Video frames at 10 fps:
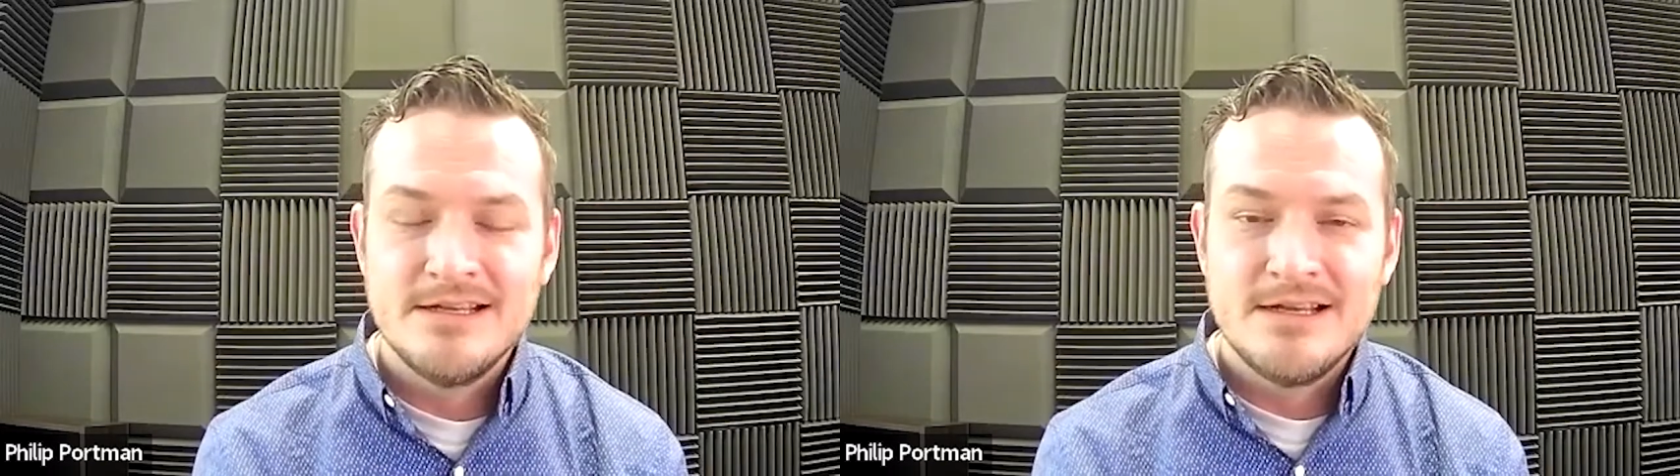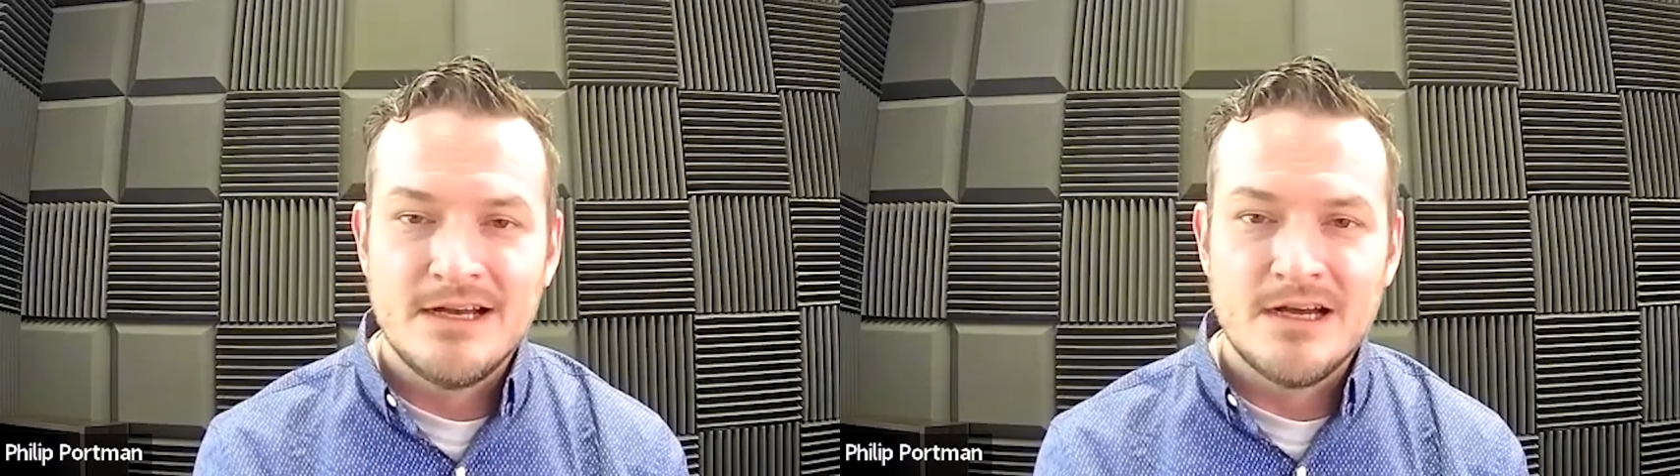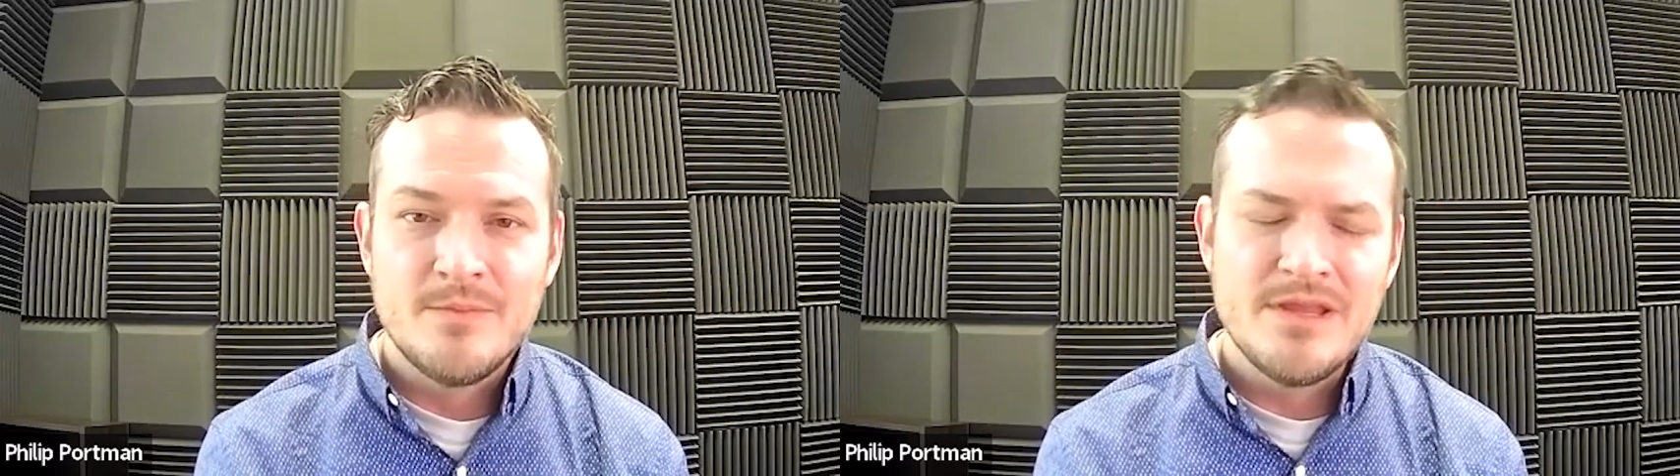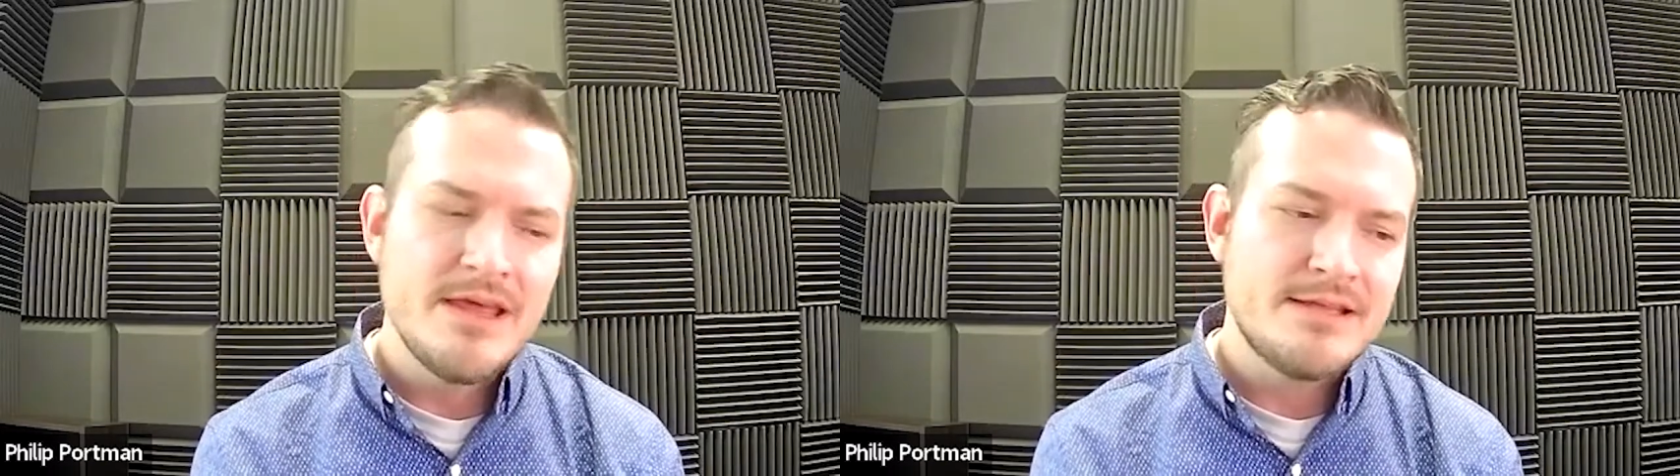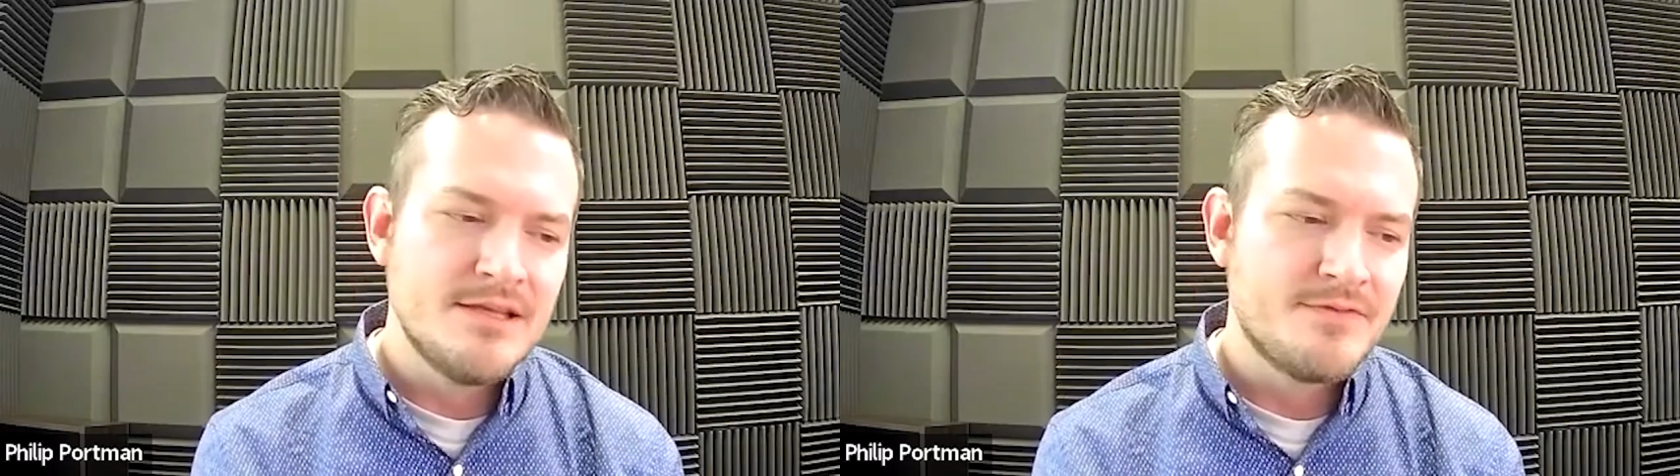And
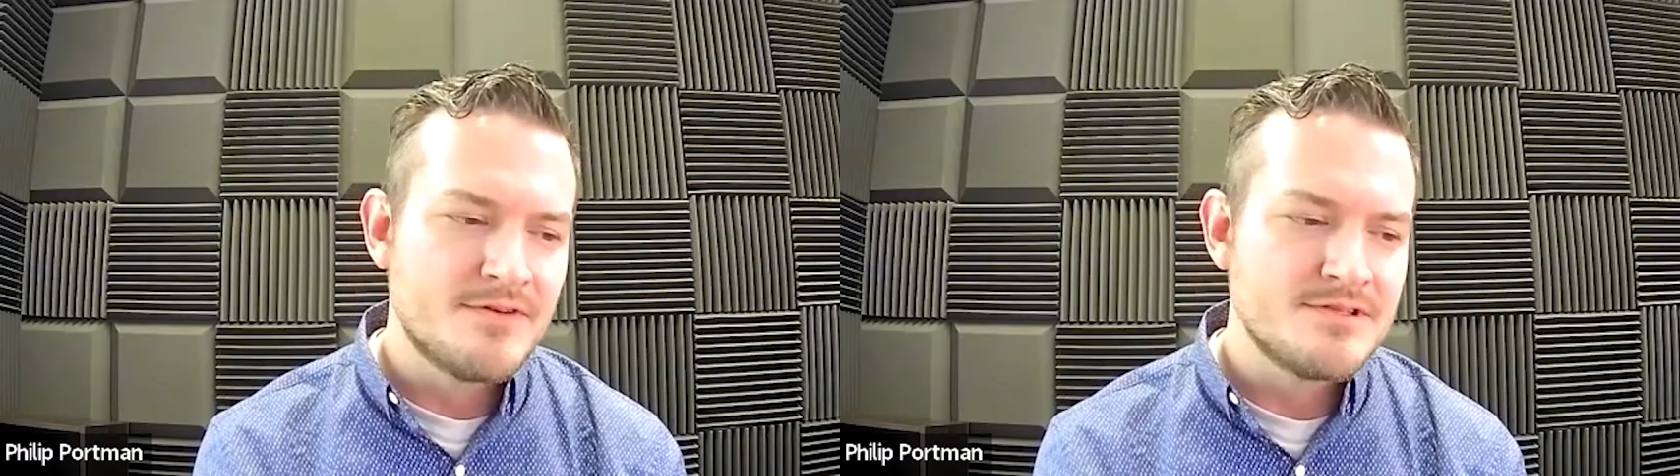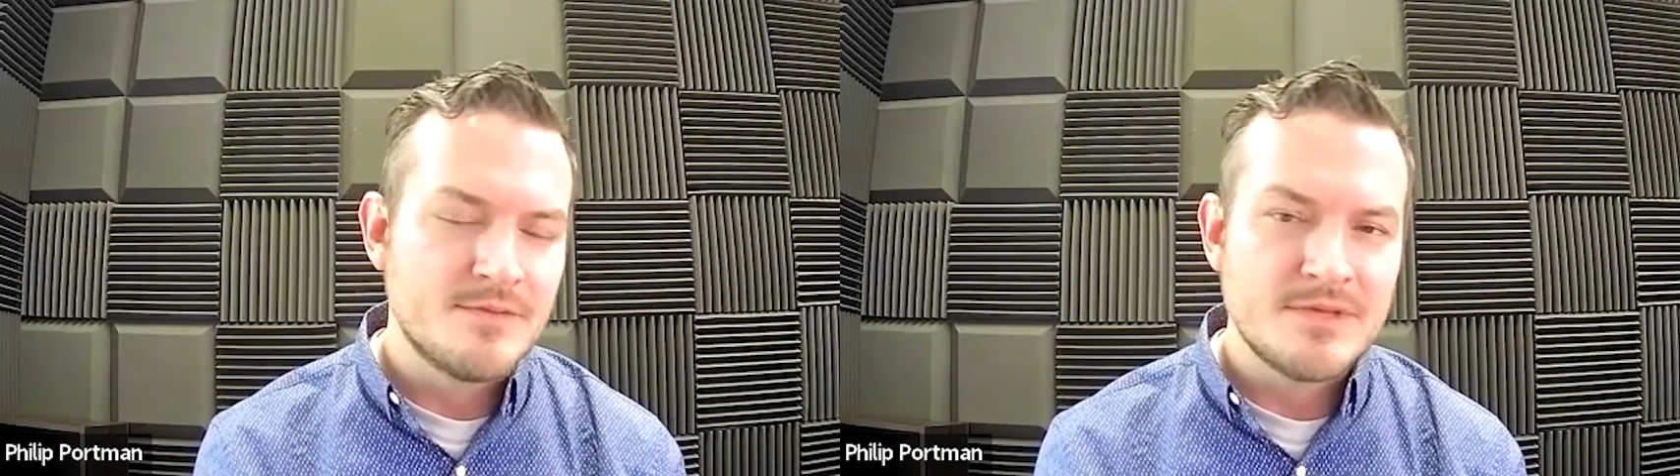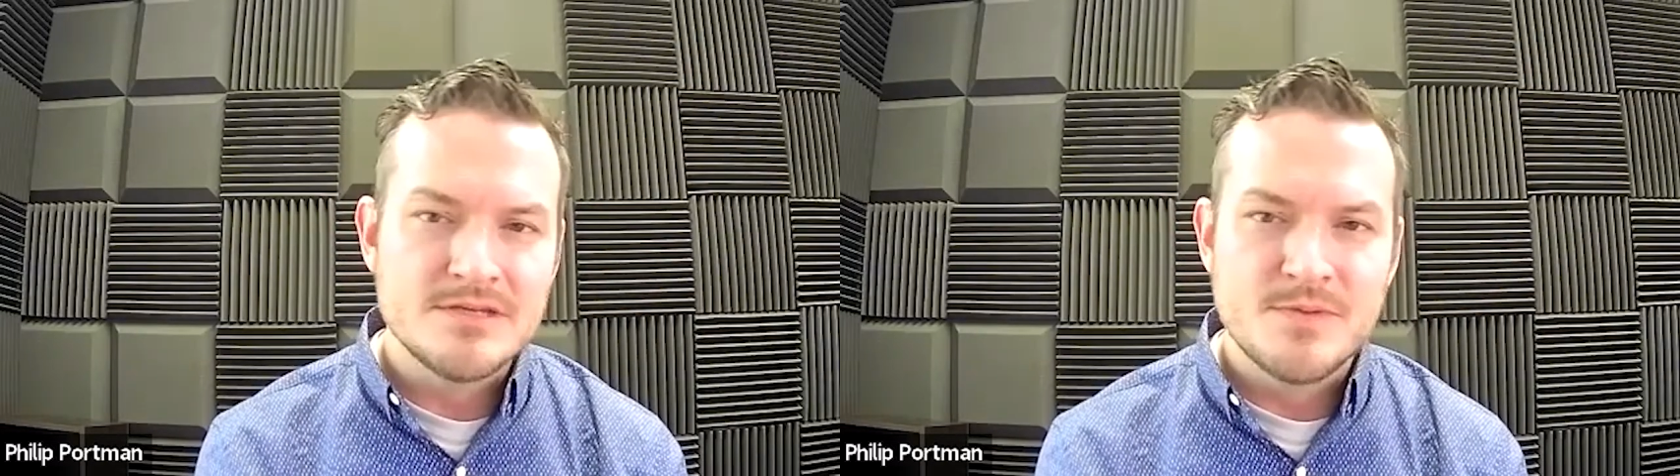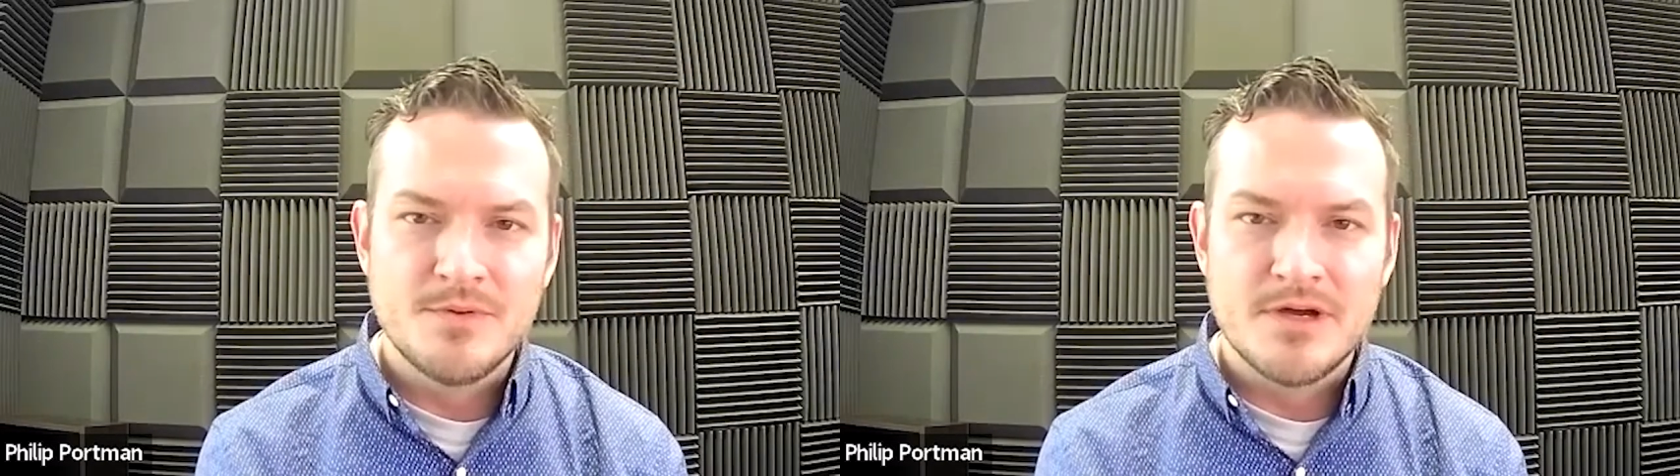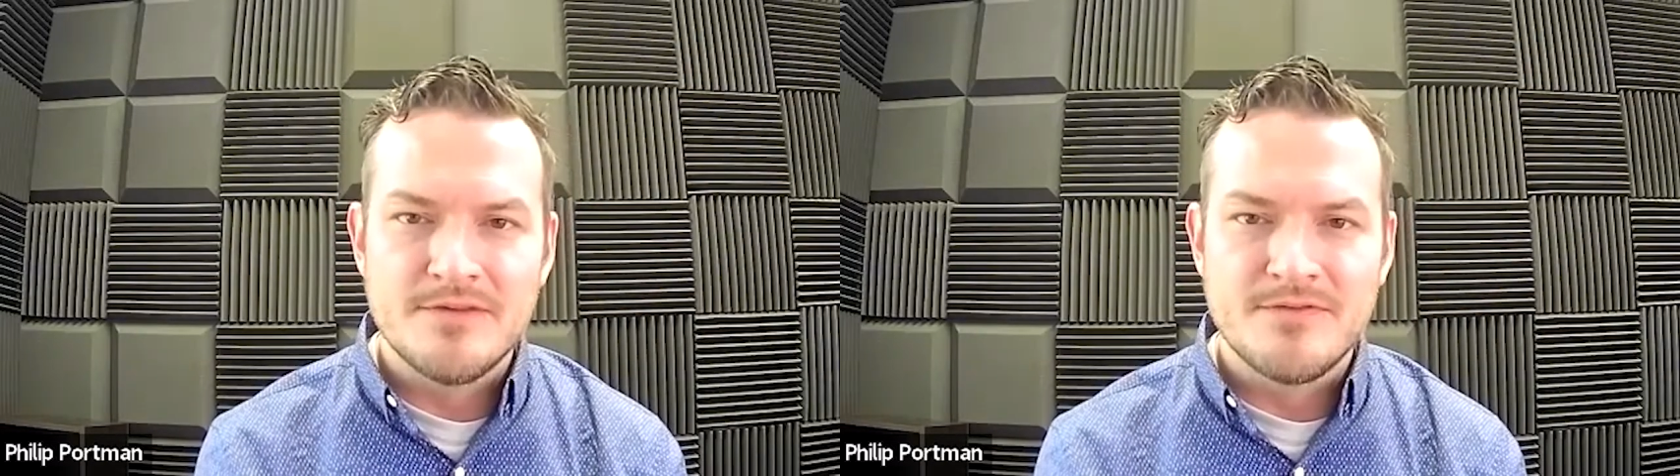that differs. Sometimes
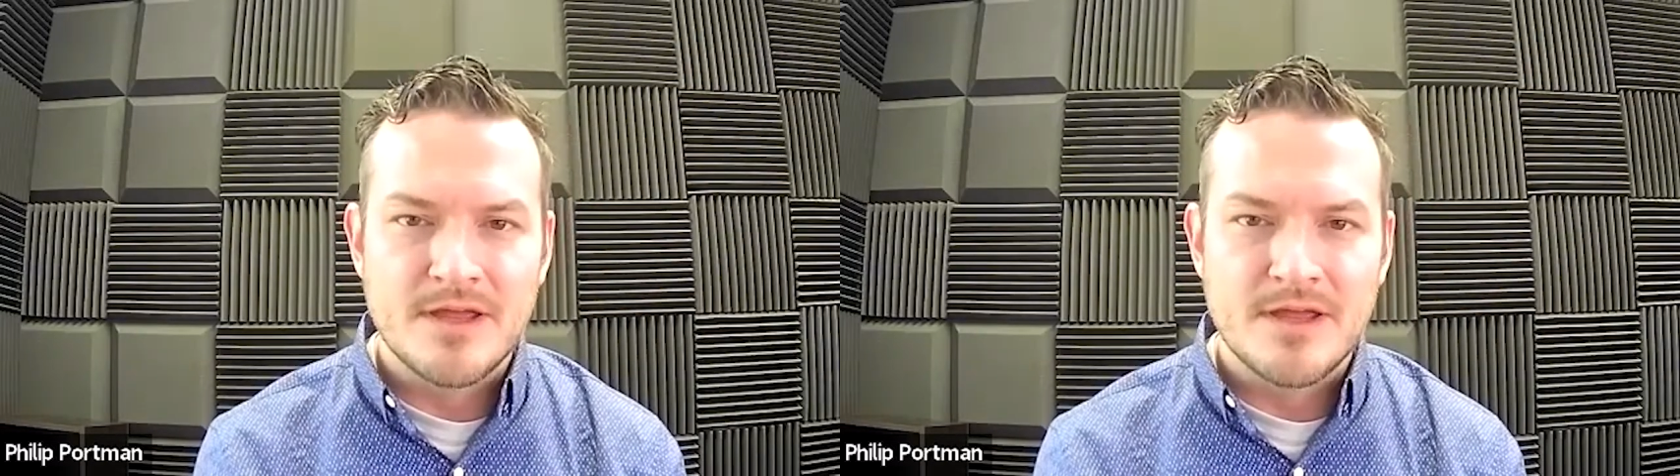people have